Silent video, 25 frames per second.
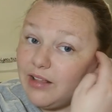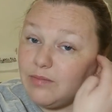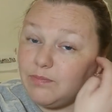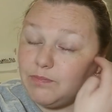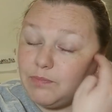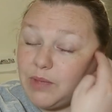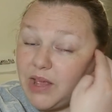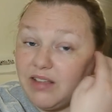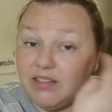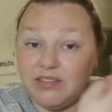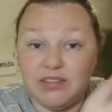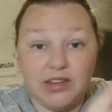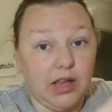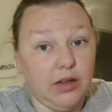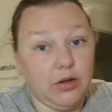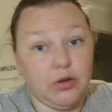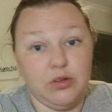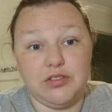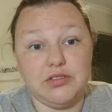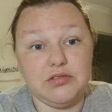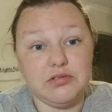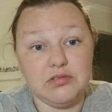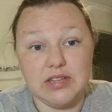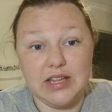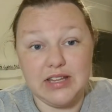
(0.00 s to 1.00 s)
as best I
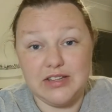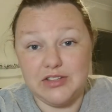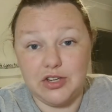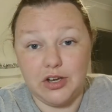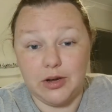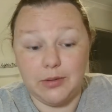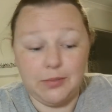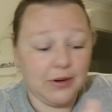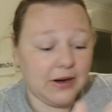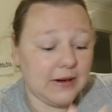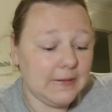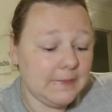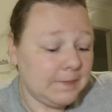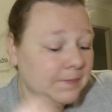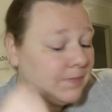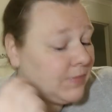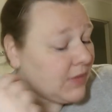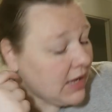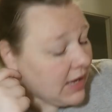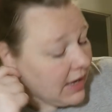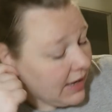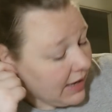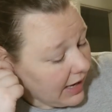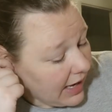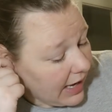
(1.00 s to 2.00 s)
could interpret.
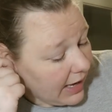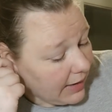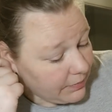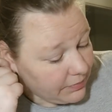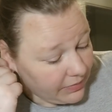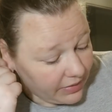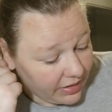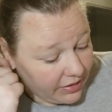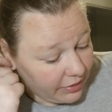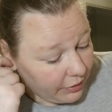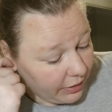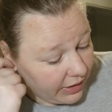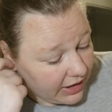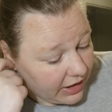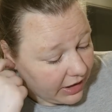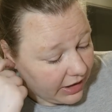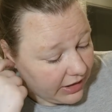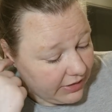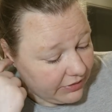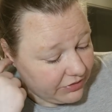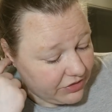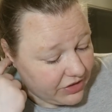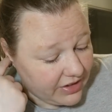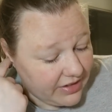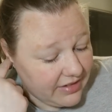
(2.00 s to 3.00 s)
Um, so I
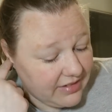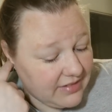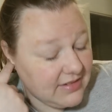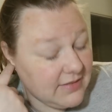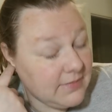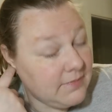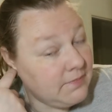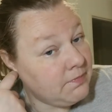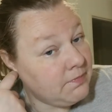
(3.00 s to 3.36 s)
kind of just